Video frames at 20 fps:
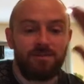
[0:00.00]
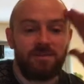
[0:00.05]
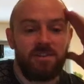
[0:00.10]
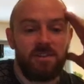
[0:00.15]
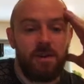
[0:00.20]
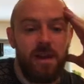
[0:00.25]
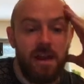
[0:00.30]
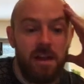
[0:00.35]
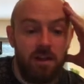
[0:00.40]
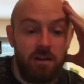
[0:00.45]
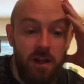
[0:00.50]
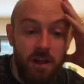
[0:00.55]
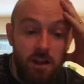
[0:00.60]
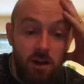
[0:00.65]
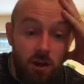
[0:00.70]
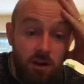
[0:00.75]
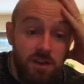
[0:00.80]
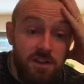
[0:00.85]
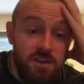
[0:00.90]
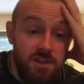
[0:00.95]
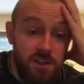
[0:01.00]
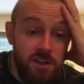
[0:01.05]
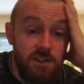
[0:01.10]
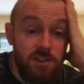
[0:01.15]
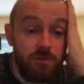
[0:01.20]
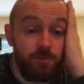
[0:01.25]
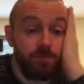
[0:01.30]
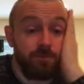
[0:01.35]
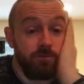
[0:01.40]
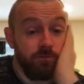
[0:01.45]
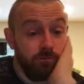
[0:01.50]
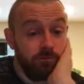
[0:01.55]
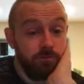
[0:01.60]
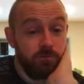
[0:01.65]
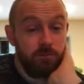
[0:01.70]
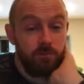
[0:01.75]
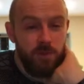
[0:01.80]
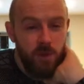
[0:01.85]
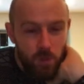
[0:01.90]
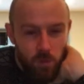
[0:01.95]
So in glycolysis,
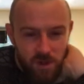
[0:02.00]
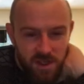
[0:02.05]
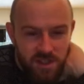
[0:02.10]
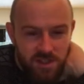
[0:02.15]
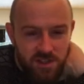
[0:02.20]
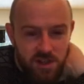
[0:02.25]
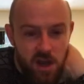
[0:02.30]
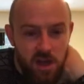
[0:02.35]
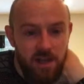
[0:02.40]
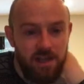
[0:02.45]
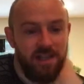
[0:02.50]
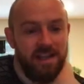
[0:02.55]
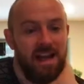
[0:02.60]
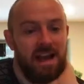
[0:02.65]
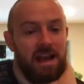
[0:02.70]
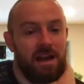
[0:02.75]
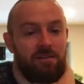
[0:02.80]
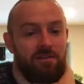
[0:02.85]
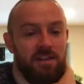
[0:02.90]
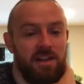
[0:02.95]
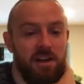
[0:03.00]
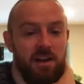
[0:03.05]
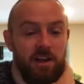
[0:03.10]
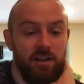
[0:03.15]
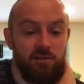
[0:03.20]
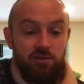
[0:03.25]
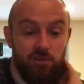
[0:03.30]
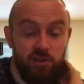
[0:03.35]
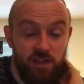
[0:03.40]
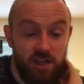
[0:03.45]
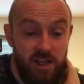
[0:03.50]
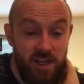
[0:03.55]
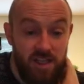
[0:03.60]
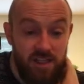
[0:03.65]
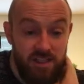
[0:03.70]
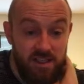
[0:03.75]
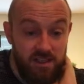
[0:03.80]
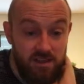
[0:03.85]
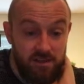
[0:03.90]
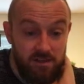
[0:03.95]
we certainly have
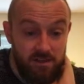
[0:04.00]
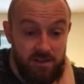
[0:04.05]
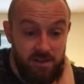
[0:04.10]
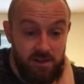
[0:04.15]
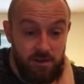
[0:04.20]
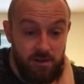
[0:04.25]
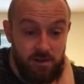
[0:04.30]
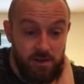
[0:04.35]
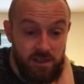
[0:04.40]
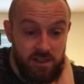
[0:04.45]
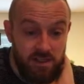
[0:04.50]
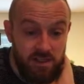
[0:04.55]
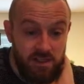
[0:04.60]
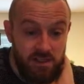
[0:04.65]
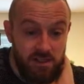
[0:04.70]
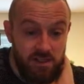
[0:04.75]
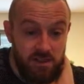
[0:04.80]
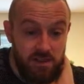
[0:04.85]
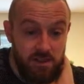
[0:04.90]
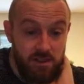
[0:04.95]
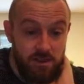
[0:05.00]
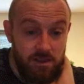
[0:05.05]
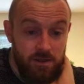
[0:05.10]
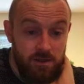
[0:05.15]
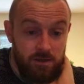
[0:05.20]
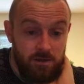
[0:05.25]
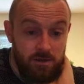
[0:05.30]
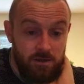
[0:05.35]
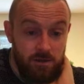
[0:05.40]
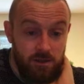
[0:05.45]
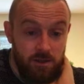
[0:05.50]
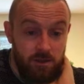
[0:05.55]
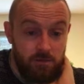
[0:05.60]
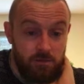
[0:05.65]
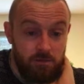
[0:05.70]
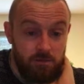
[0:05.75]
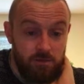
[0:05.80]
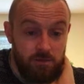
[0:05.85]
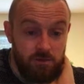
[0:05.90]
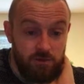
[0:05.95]
dehydrogenase. So this is,
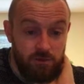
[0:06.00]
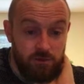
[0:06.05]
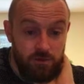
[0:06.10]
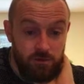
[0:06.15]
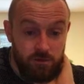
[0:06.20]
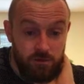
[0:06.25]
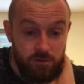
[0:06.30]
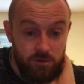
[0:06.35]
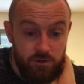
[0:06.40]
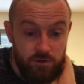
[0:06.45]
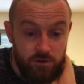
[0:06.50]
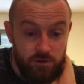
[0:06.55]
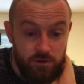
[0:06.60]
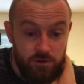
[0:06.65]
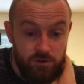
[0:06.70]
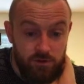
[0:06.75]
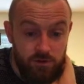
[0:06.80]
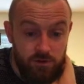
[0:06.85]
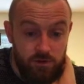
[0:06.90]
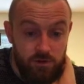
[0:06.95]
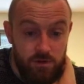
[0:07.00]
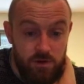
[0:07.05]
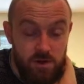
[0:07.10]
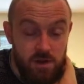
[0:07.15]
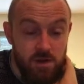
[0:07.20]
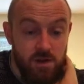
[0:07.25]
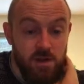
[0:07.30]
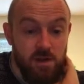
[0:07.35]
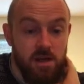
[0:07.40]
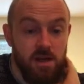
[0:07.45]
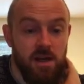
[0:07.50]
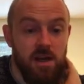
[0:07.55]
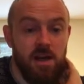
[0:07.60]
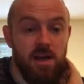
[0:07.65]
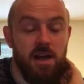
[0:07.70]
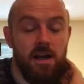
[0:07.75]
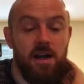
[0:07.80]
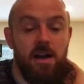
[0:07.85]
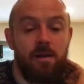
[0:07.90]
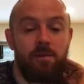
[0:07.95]
true.
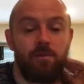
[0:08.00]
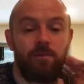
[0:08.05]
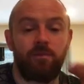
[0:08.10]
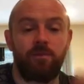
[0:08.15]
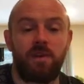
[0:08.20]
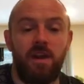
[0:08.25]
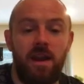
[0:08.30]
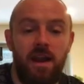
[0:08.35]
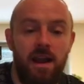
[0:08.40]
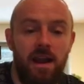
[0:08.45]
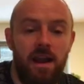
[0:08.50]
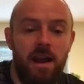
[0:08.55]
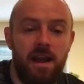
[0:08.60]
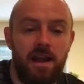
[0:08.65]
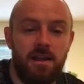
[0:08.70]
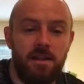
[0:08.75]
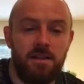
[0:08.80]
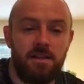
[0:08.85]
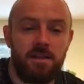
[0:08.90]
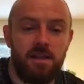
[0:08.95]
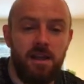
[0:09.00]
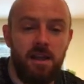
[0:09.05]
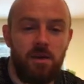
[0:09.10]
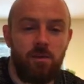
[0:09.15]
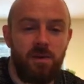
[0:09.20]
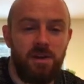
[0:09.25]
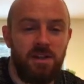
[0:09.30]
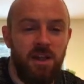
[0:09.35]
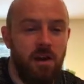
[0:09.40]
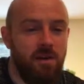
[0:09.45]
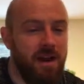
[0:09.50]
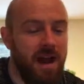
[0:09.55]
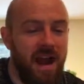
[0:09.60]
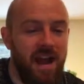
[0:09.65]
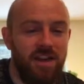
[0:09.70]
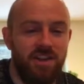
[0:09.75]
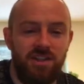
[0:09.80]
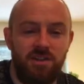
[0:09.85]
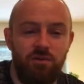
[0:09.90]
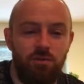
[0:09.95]
And we don't
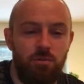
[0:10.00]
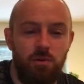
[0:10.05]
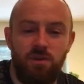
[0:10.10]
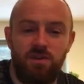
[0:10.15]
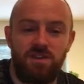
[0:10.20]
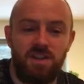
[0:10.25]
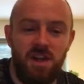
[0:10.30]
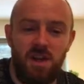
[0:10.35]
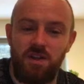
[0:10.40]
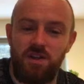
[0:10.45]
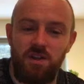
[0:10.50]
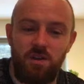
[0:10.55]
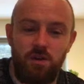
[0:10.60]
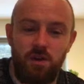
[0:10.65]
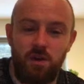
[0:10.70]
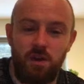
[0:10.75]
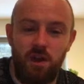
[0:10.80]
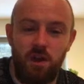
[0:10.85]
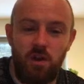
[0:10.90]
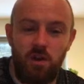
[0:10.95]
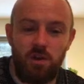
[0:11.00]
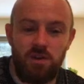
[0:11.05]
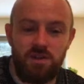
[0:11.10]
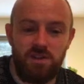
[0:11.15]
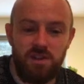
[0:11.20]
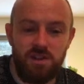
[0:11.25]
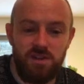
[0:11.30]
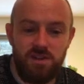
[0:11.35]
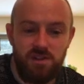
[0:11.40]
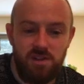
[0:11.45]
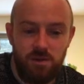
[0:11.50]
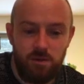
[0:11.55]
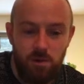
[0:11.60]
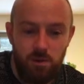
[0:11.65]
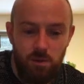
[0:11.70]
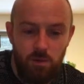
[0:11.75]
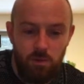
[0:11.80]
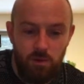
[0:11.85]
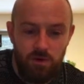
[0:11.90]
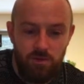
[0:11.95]
actually remove CO2 in glycolysis. So we
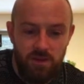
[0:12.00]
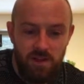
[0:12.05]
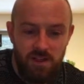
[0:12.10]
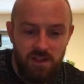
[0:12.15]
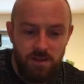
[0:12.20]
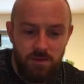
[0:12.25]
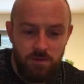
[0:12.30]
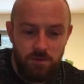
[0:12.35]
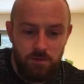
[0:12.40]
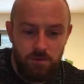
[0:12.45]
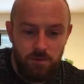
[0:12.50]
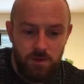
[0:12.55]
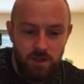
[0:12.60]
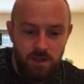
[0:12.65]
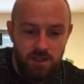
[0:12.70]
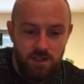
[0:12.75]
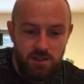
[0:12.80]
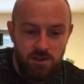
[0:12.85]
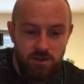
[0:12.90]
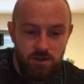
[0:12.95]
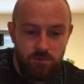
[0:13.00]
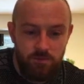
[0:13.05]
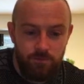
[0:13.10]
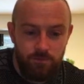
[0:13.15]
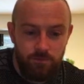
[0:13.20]
want one of these two.